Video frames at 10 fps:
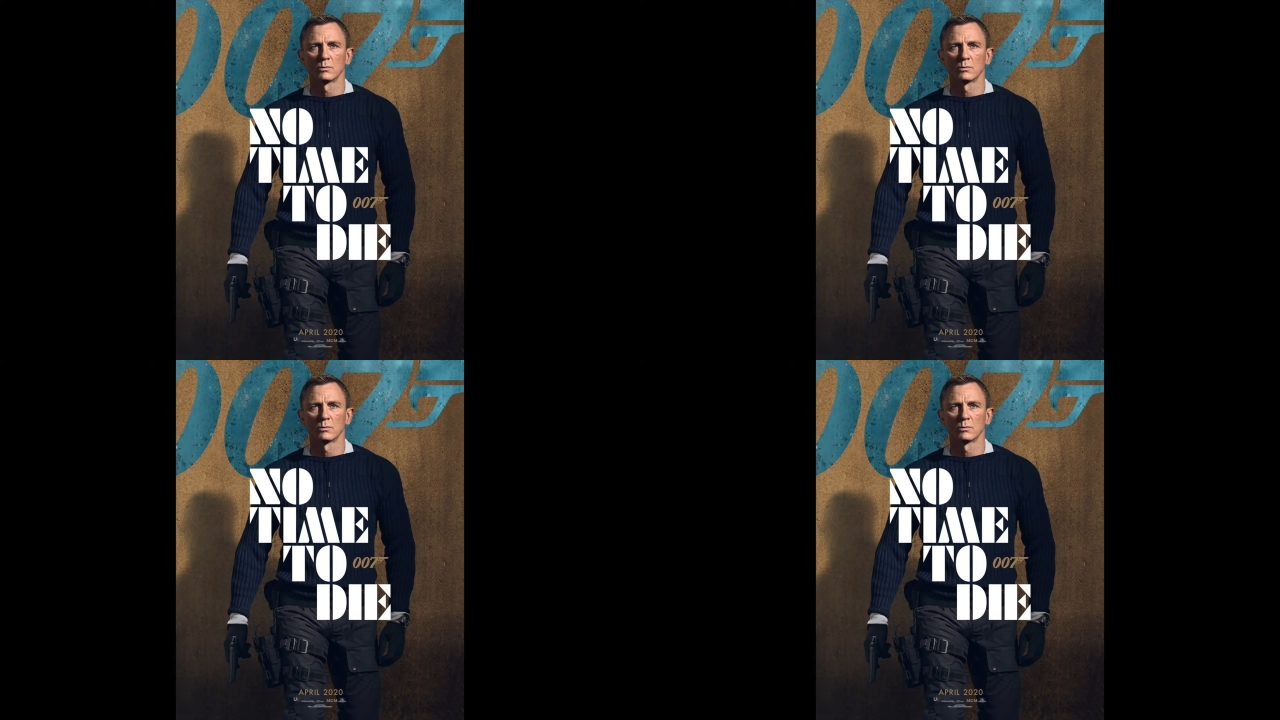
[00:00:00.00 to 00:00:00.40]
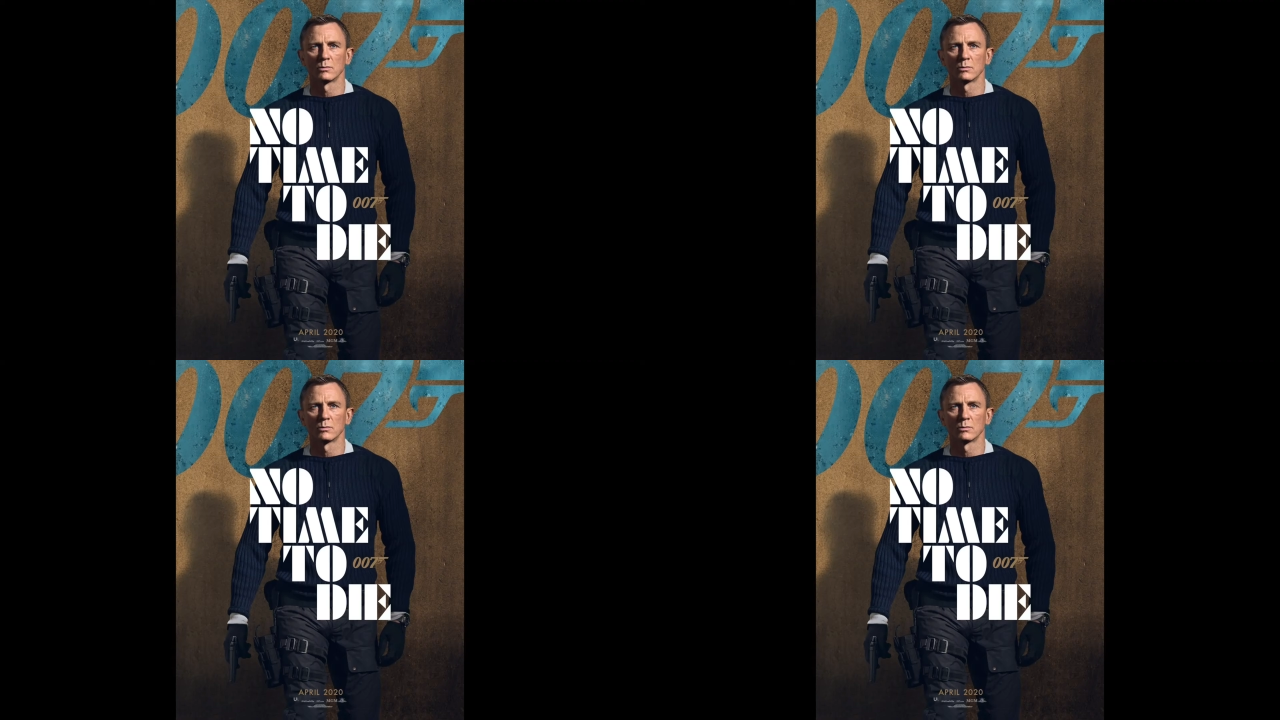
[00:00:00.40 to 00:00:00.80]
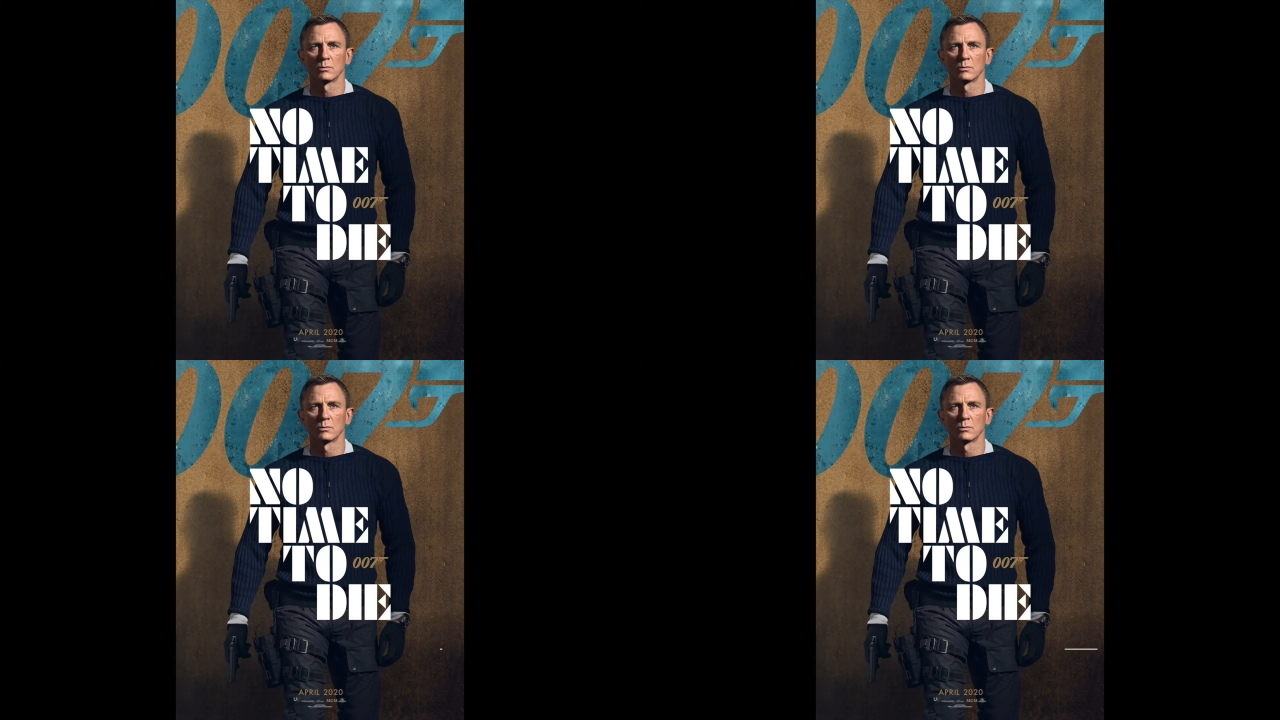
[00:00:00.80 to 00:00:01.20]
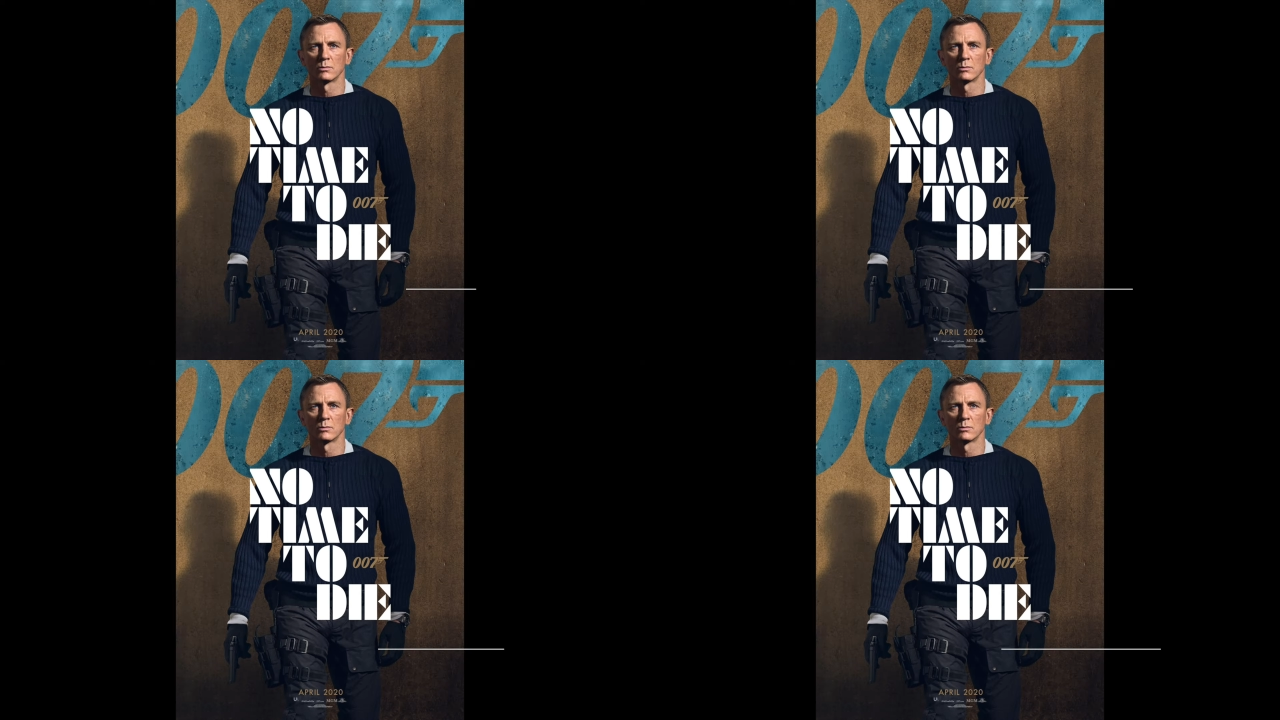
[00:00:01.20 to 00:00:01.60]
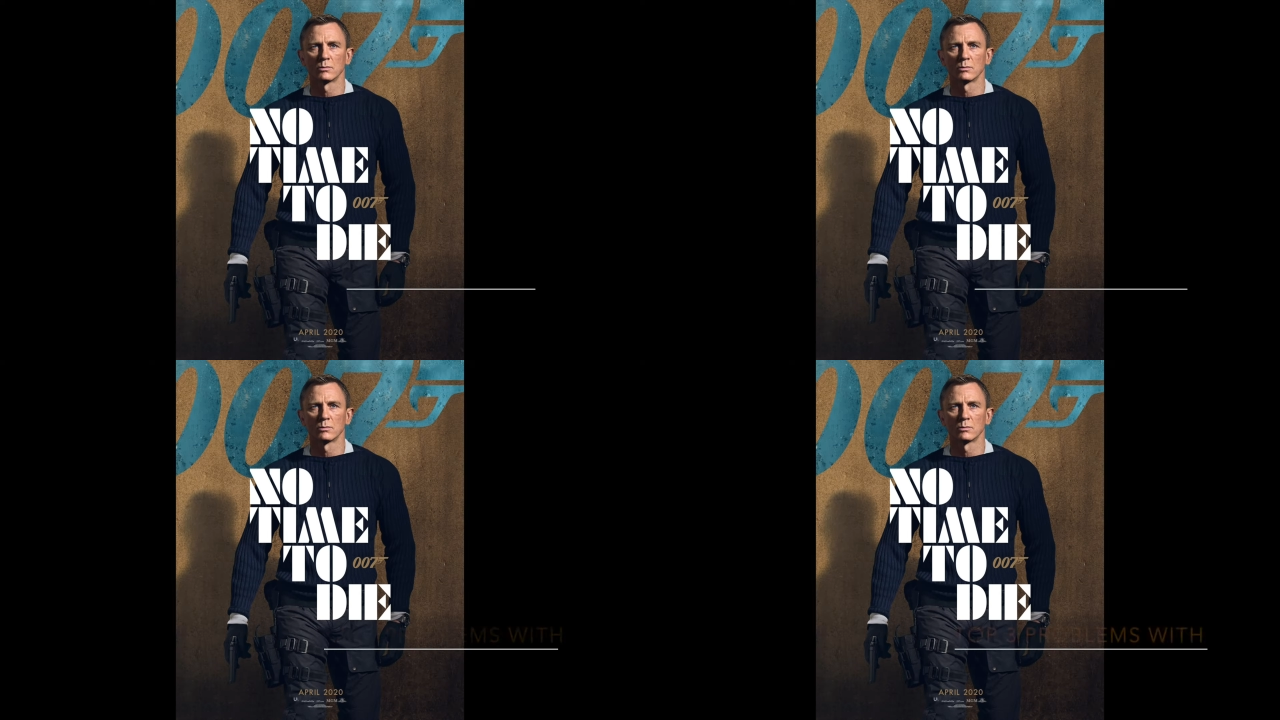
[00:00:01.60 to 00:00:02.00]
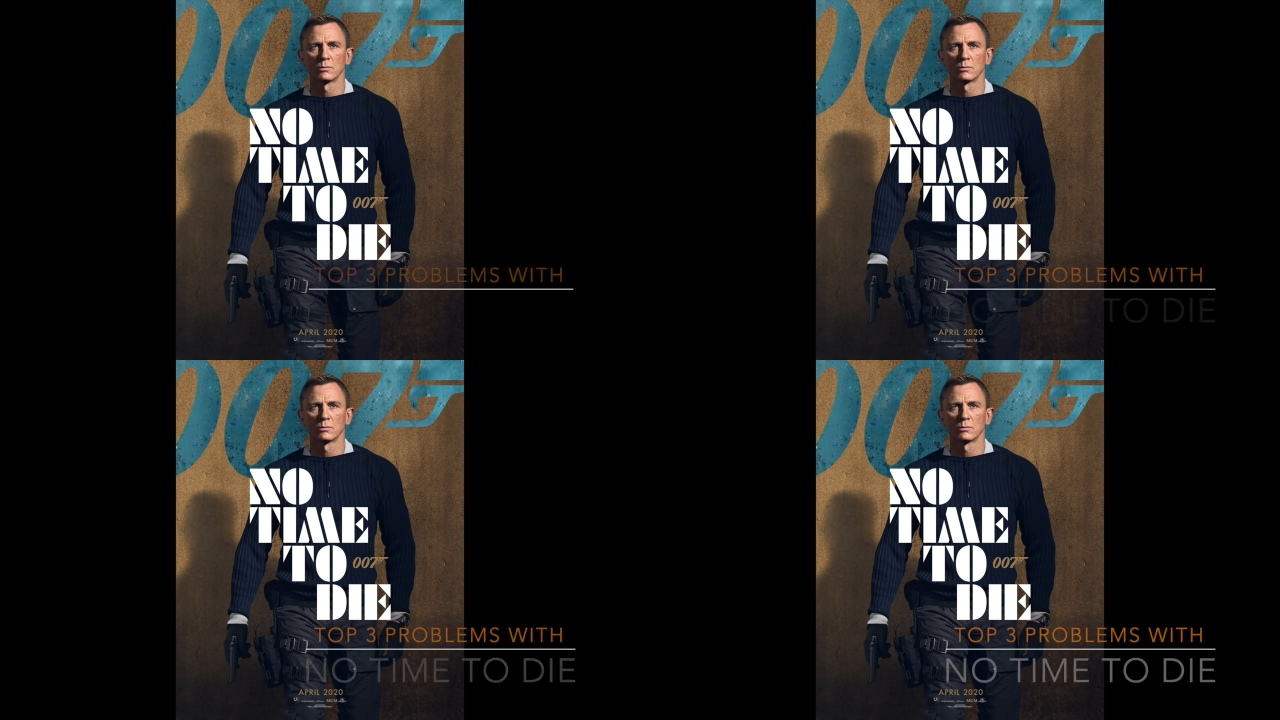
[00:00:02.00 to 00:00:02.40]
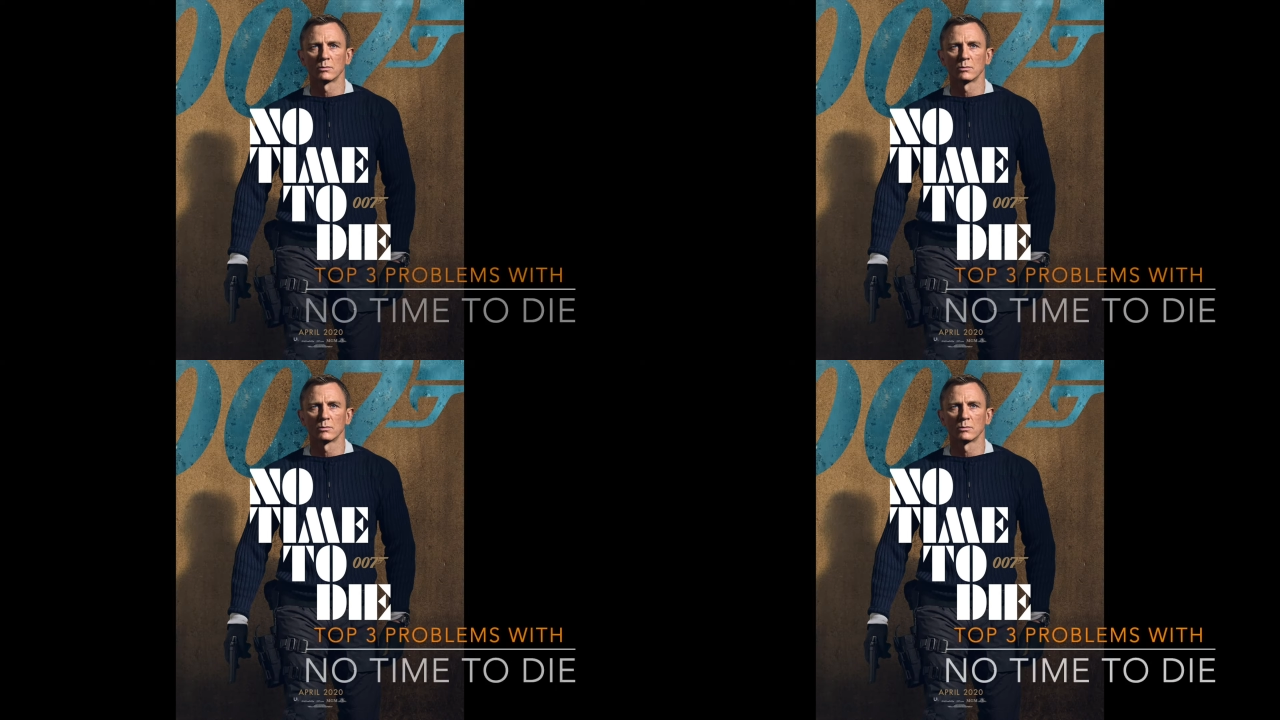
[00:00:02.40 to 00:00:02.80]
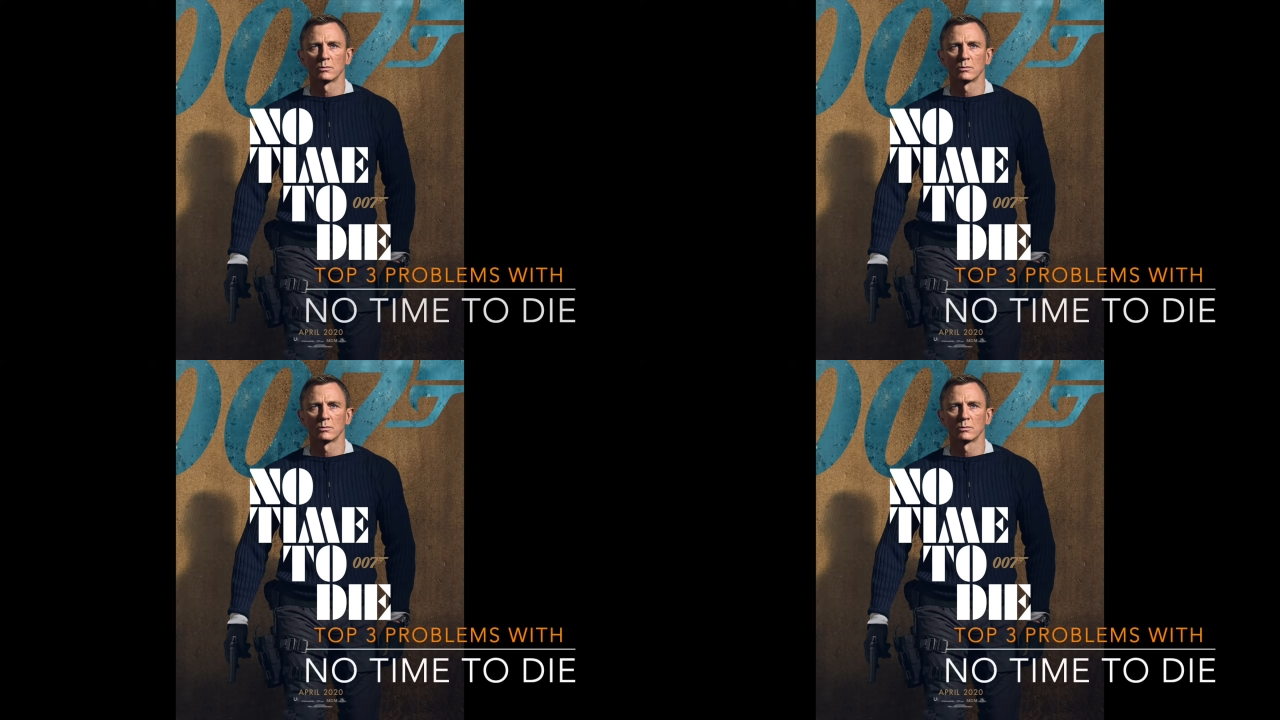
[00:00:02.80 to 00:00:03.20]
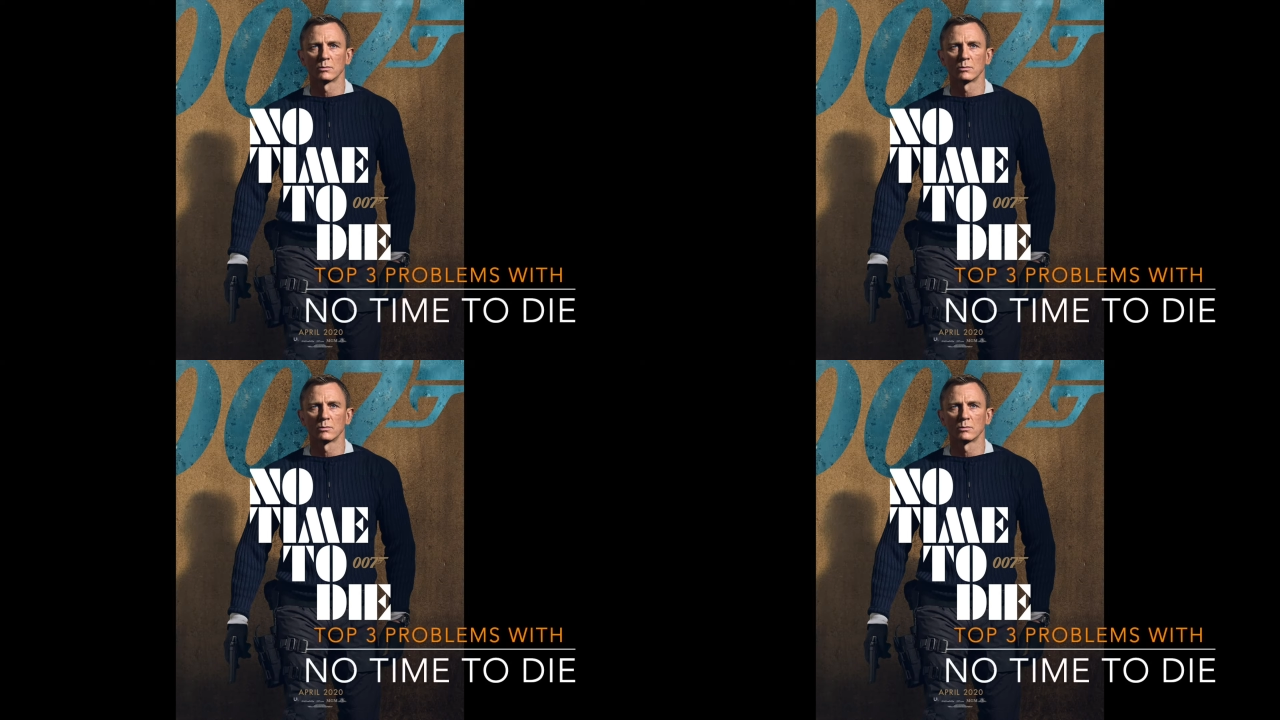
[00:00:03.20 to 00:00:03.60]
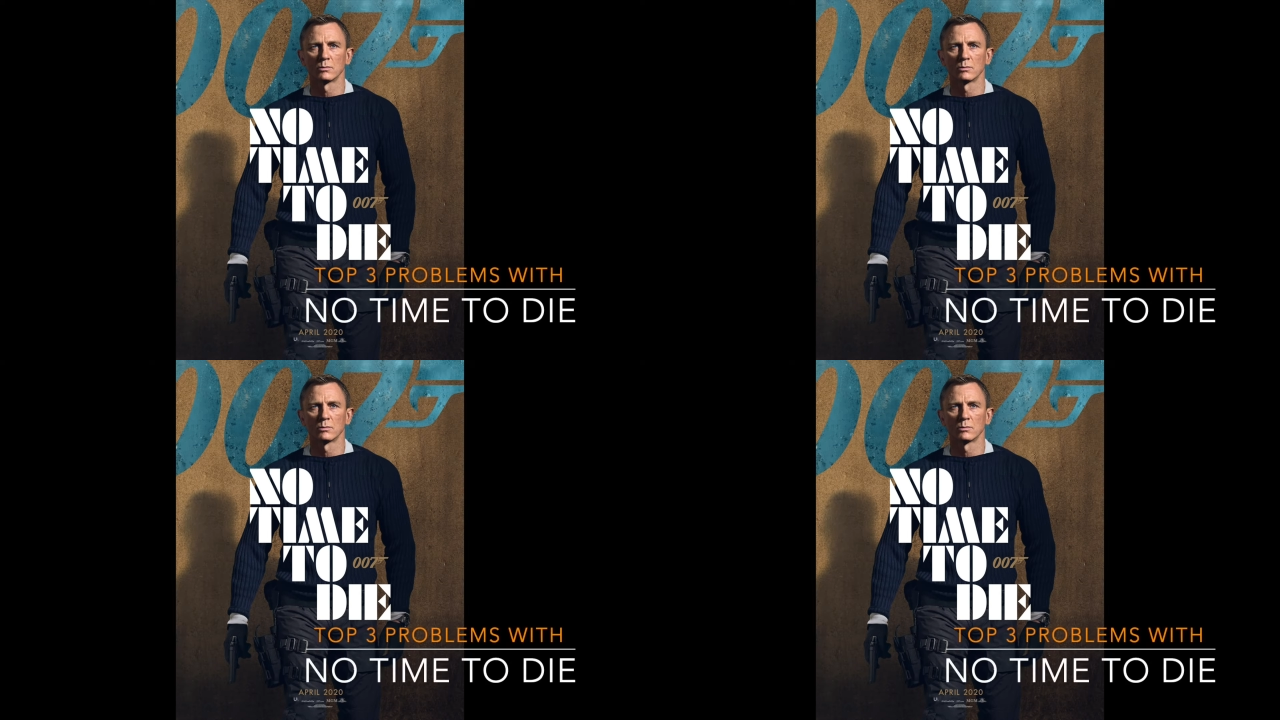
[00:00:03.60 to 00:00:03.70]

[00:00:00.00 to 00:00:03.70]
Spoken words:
(silence)